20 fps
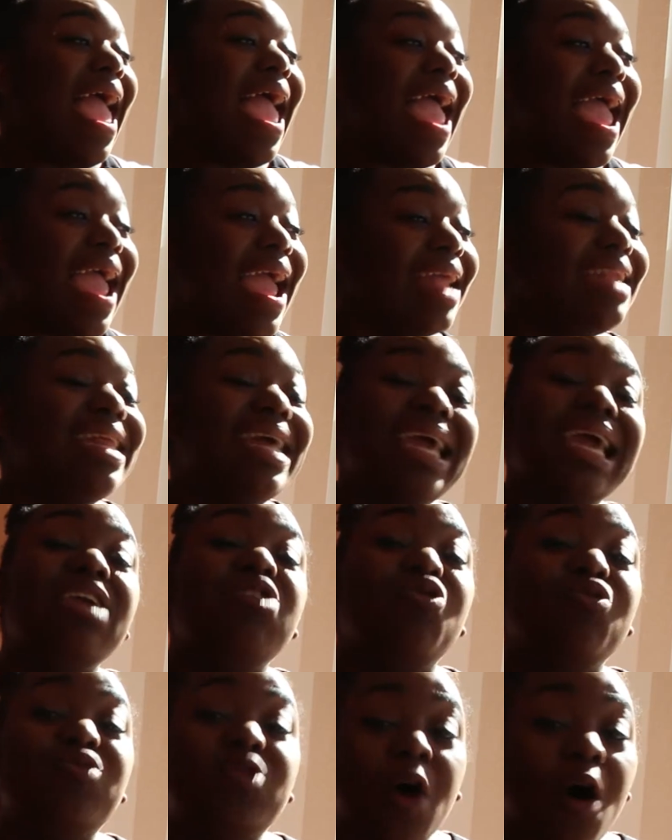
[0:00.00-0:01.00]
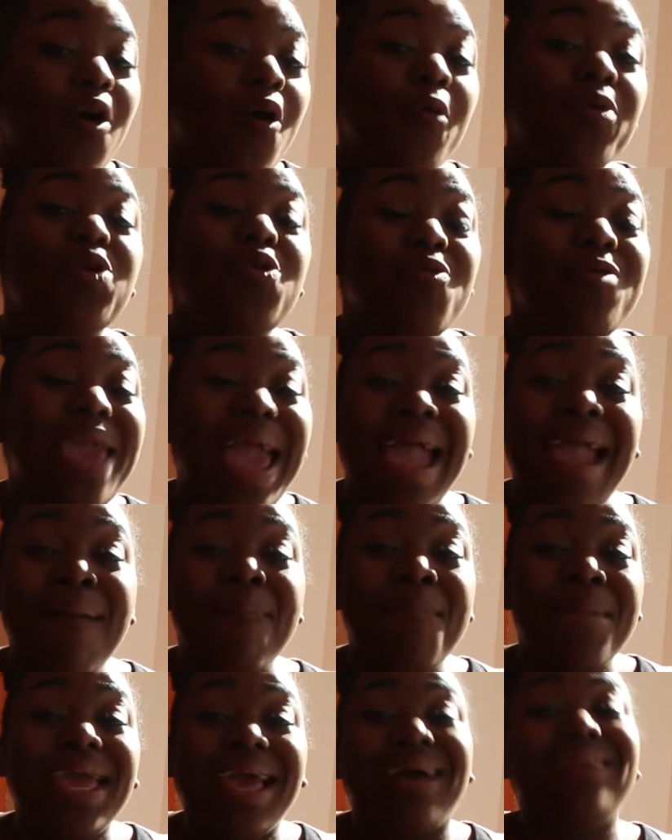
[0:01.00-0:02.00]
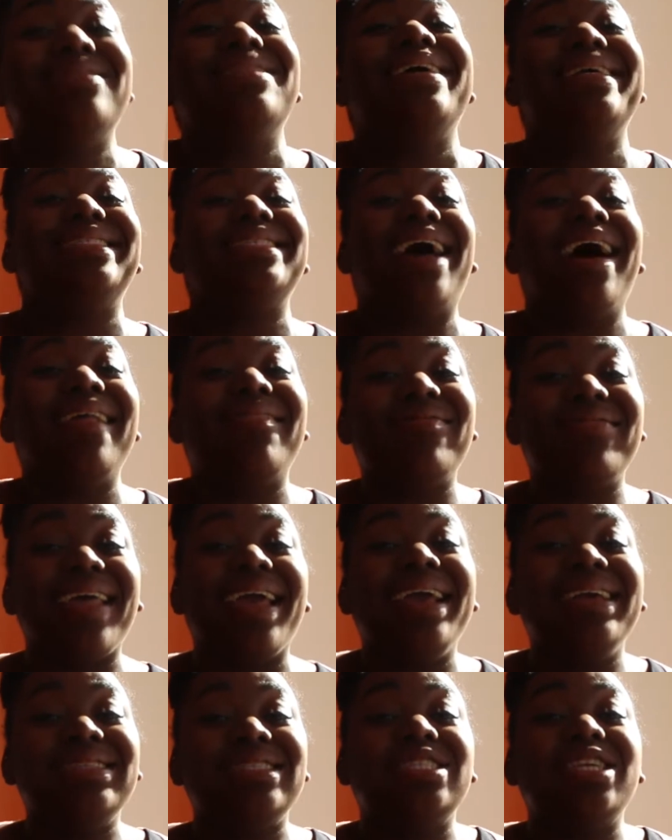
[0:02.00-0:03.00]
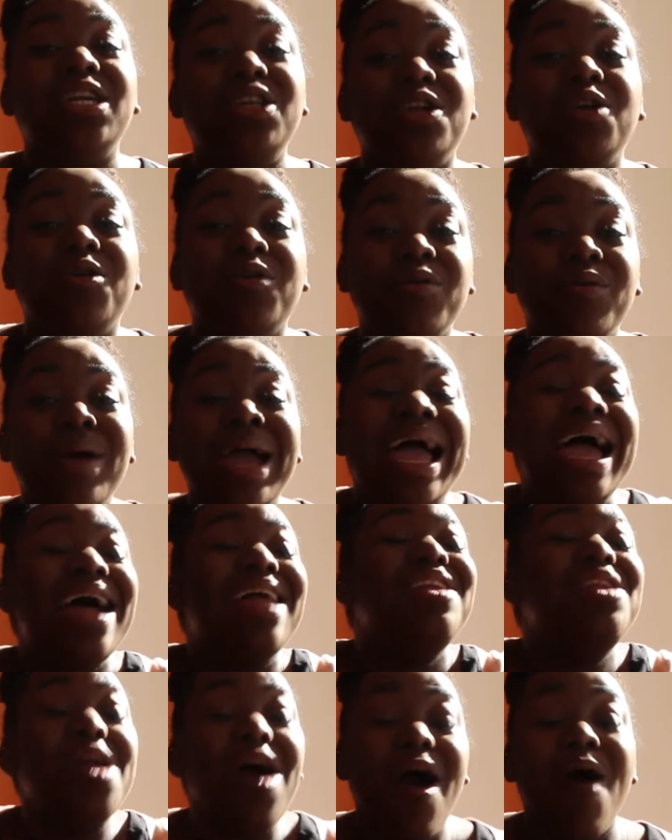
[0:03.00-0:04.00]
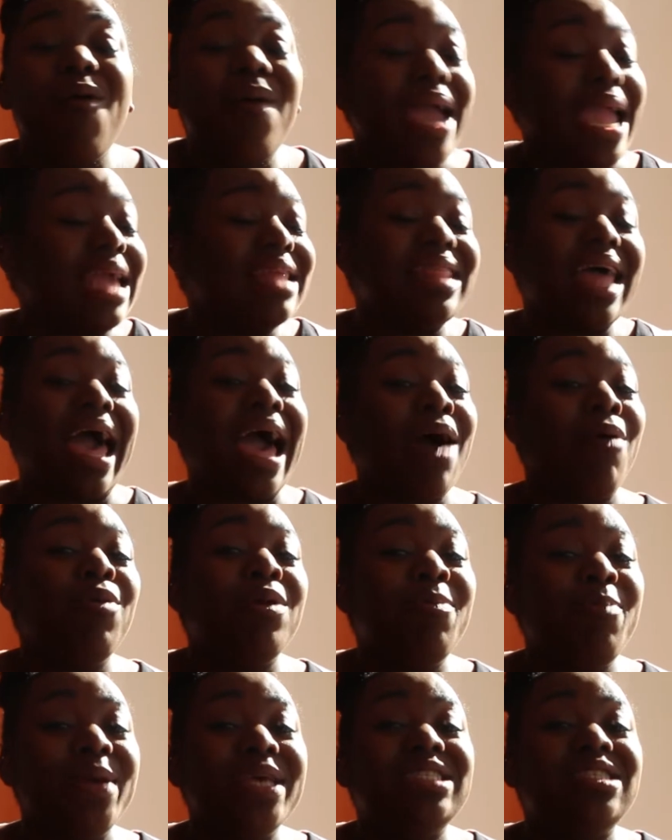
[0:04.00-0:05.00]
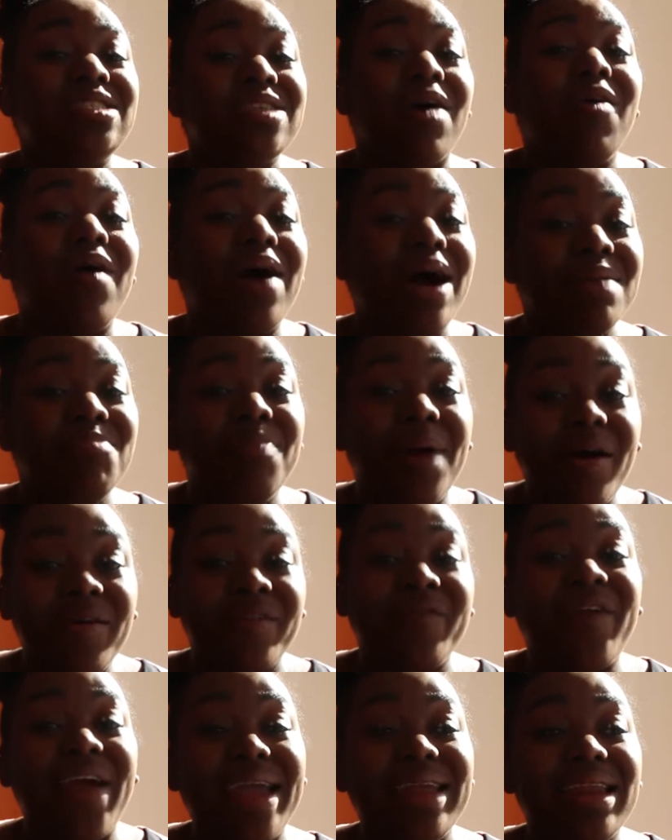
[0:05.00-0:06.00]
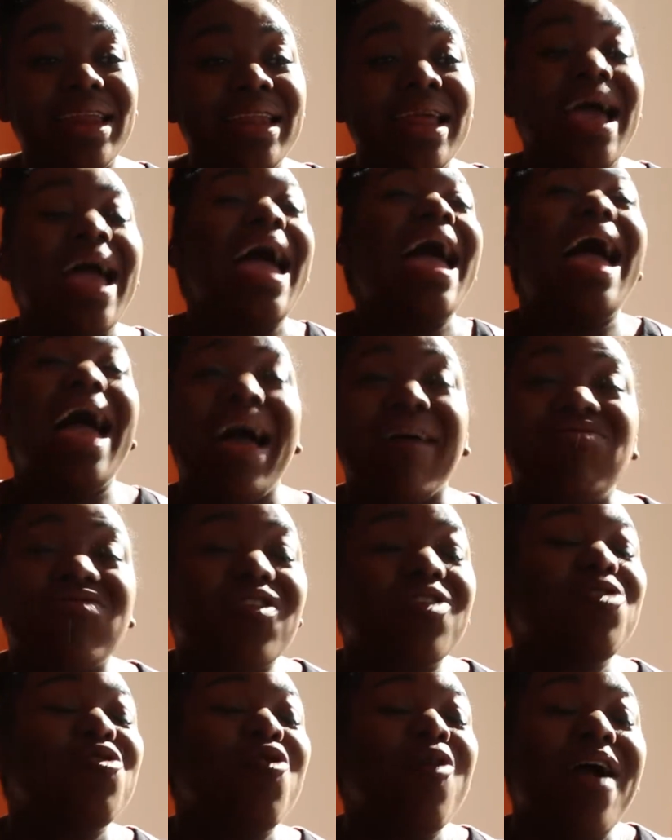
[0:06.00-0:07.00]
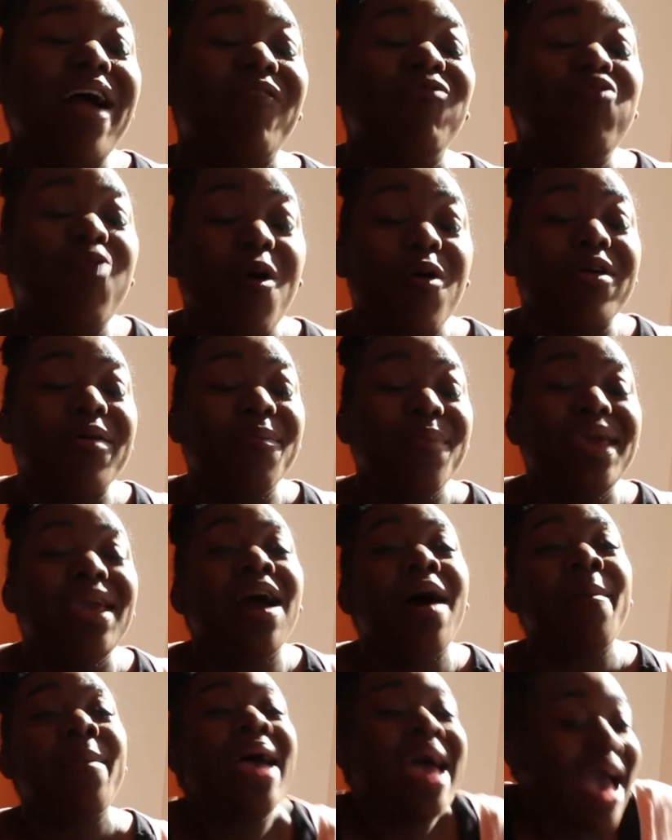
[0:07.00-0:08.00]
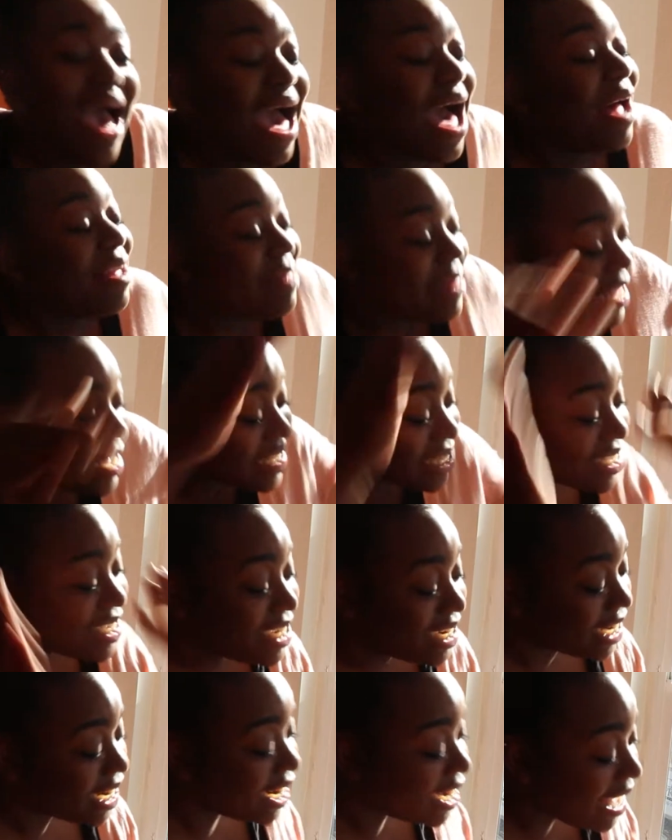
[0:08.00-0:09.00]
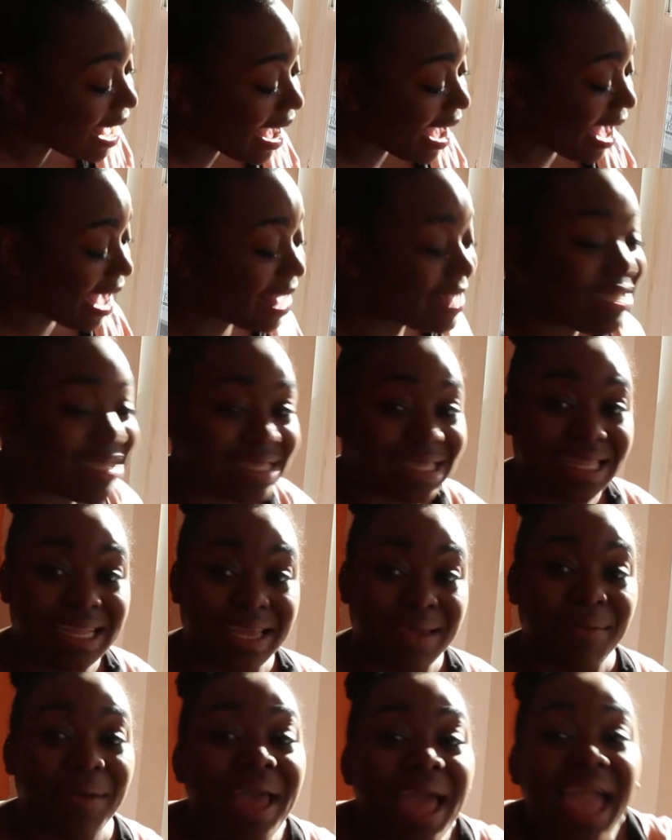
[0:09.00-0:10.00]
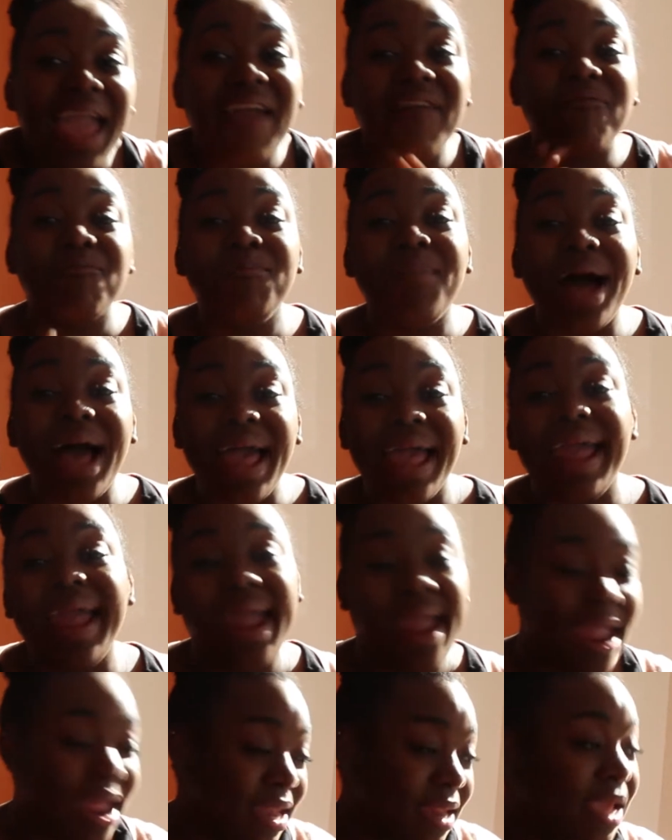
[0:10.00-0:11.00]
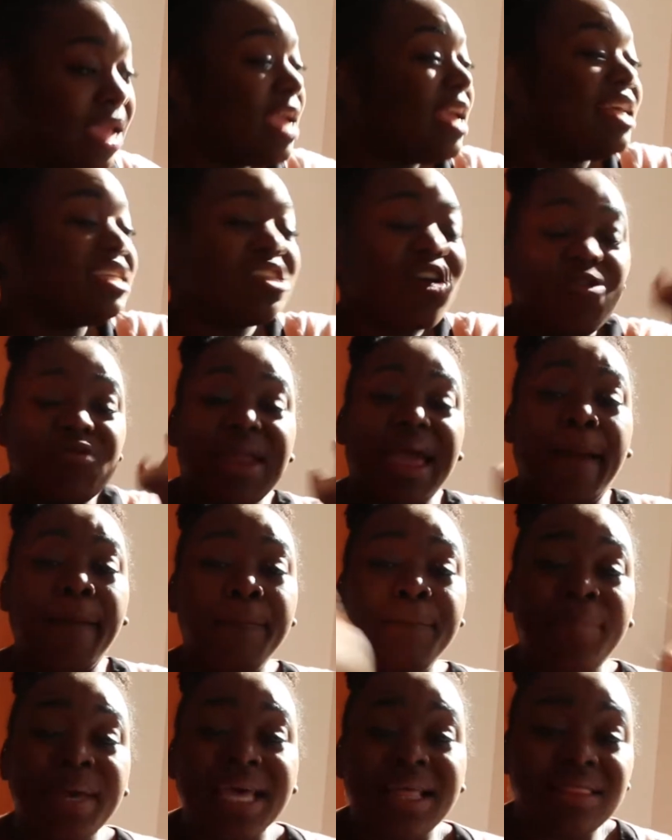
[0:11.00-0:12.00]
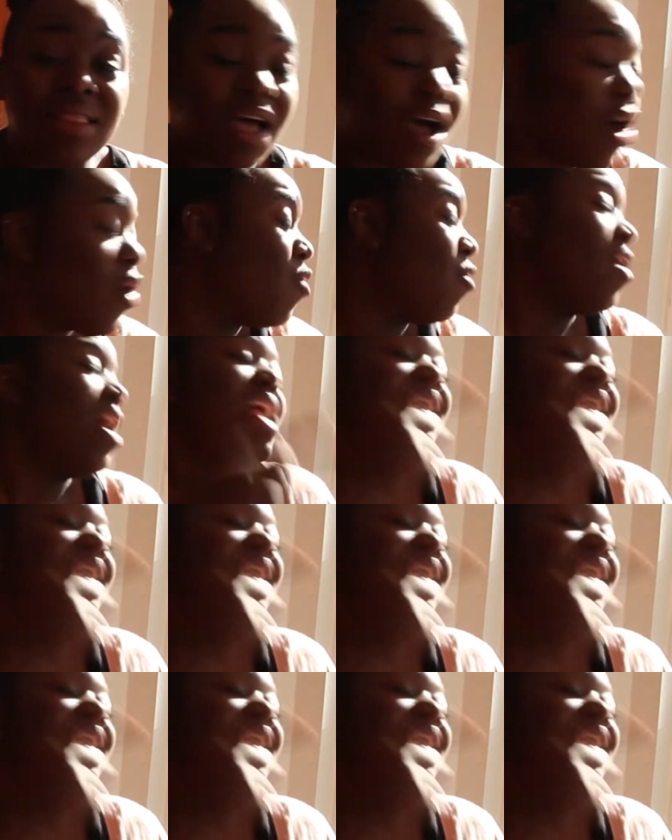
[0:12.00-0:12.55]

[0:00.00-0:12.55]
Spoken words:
And then you gave me a list of things to do, knowing that I would be so unmotivated after you have woken me up out this good ass sleep. If my head is on that pillow,